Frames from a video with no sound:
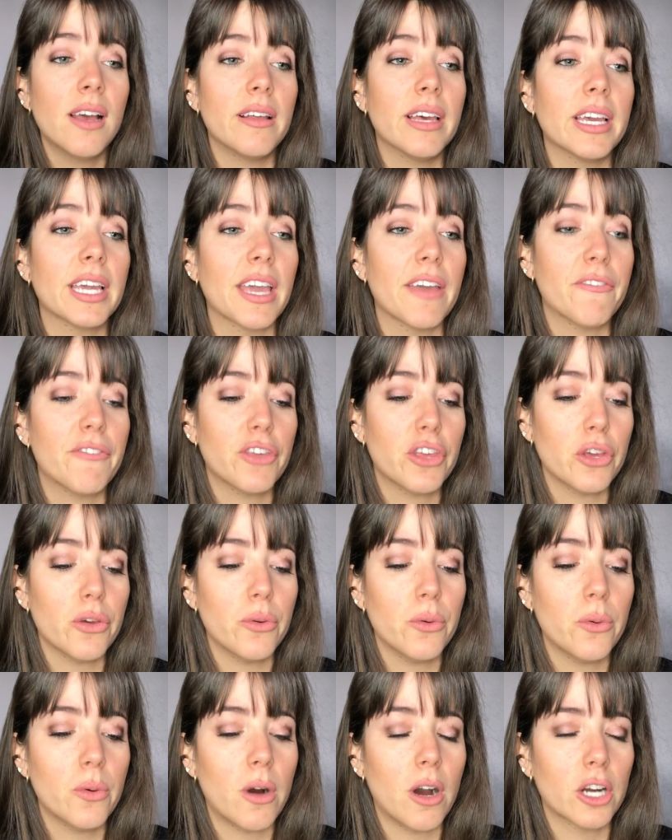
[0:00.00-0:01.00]
Like, if
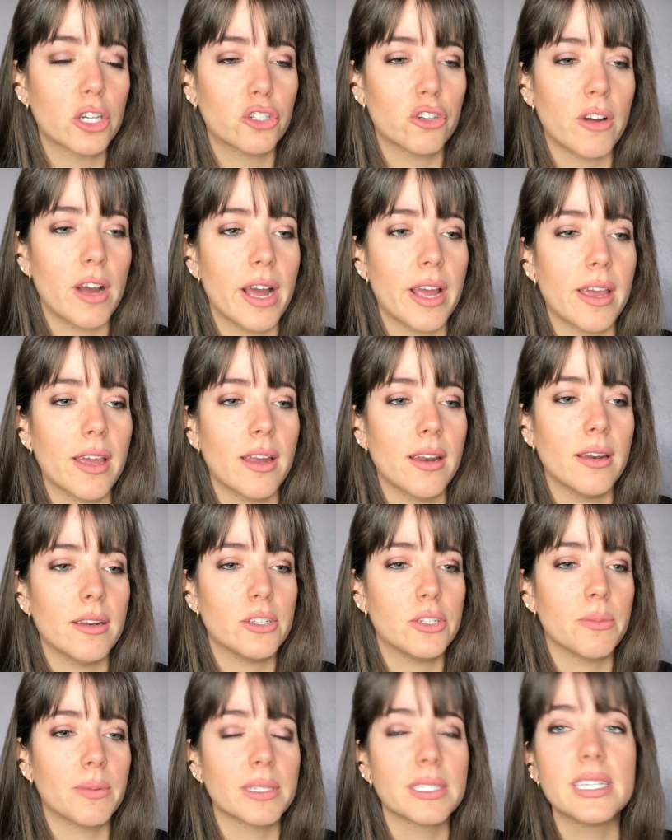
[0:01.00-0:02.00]
you are trying
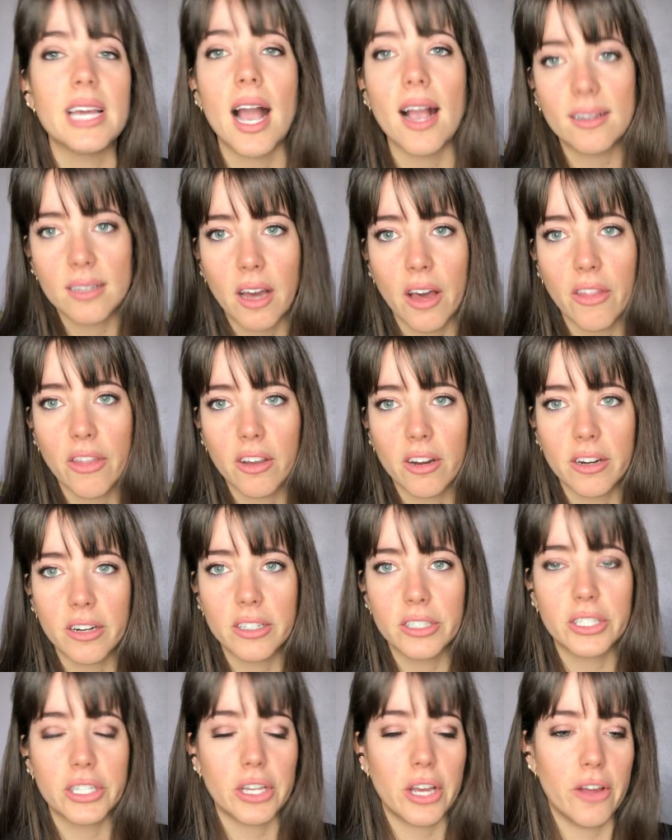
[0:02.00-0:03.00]
to protect others,